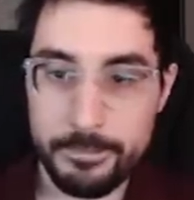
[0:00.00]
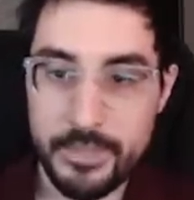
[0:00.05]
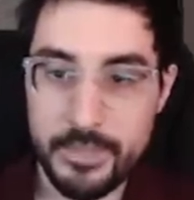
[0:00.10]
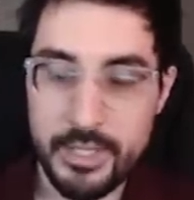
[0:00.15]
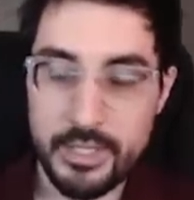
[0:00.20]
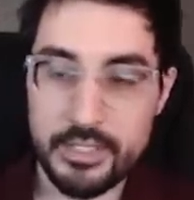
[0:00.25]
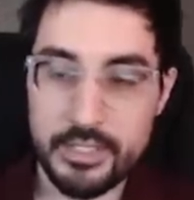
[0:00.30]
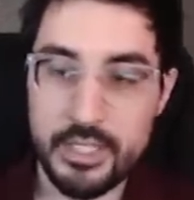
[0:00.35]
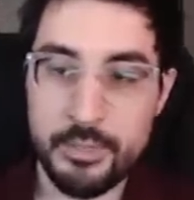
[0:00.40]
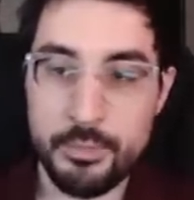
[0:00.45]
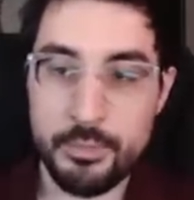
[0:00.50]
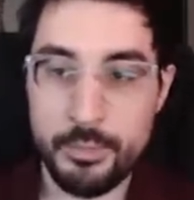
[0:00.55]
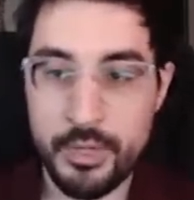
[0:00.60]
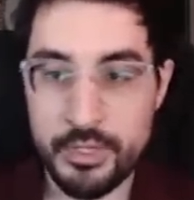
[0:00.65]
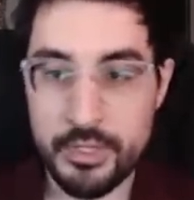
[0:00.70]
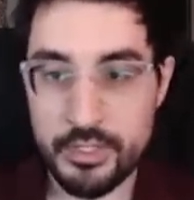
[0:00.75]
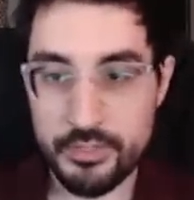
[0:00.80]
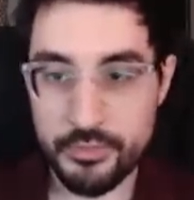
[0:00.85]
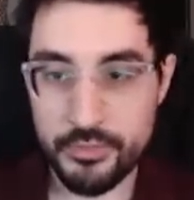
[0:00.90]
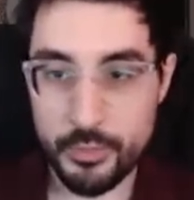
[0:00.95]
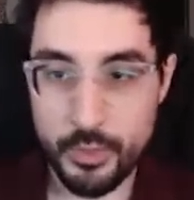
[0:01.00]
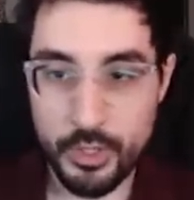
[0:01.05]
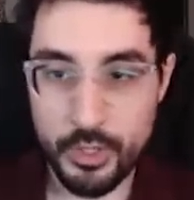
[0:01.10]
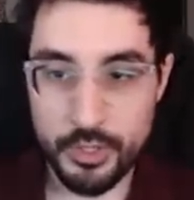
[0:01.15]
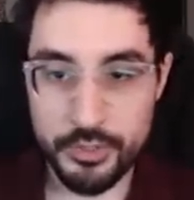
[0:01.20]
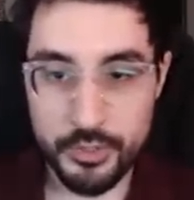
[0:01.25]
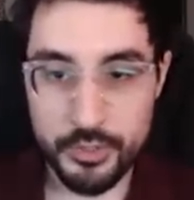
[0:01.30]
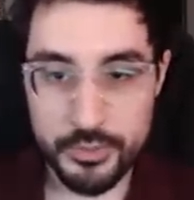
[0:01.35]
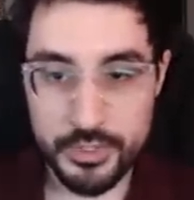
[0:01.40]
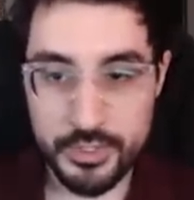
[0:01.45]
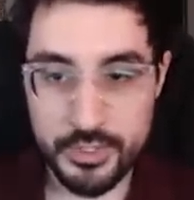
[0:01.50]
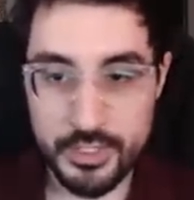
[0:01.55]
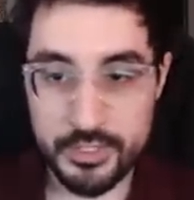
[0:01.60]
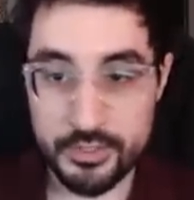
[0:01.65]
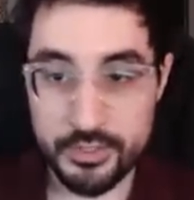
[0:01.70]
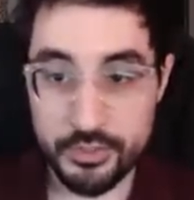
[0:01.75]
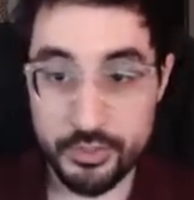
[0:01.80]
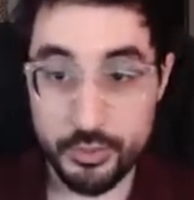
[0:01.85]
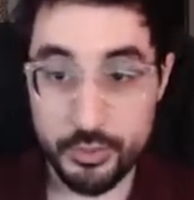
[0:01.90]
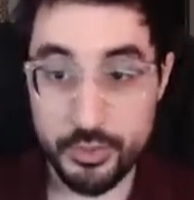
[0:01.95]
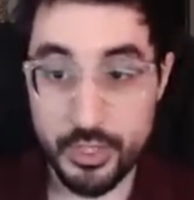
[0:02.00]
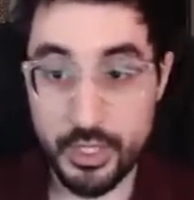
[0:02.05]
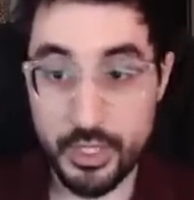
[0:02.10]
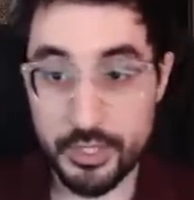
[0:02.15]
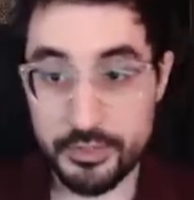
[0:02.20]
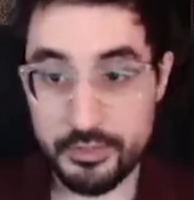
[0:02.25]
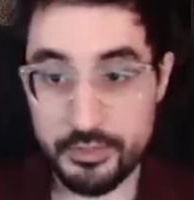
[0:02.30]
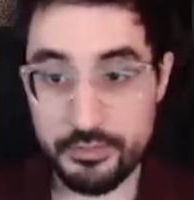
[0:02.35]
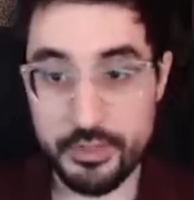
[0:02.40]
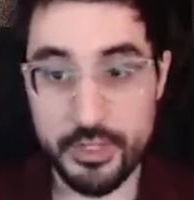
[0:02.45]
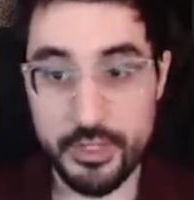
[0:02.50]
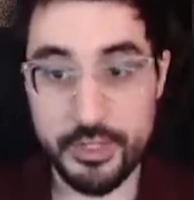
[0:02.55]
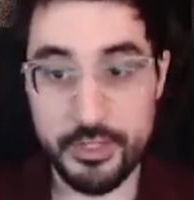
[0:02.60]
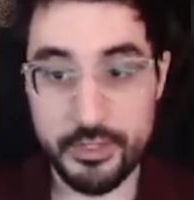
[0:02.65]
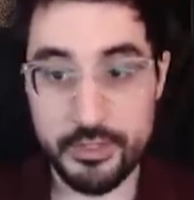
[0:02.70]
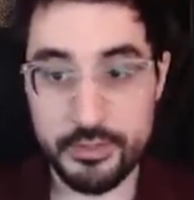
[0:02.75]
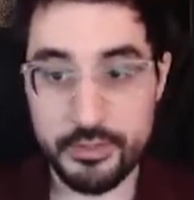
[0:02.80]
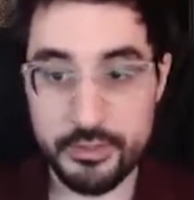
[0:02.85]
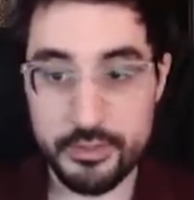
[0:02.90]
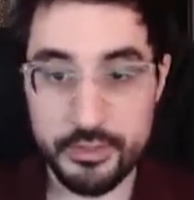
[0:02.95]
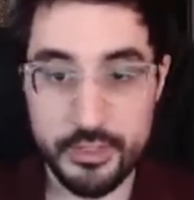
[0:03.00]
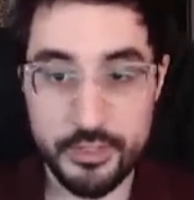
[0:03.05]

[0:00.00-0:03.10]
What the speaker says: And keep in mind, if you are using this, do not divine it.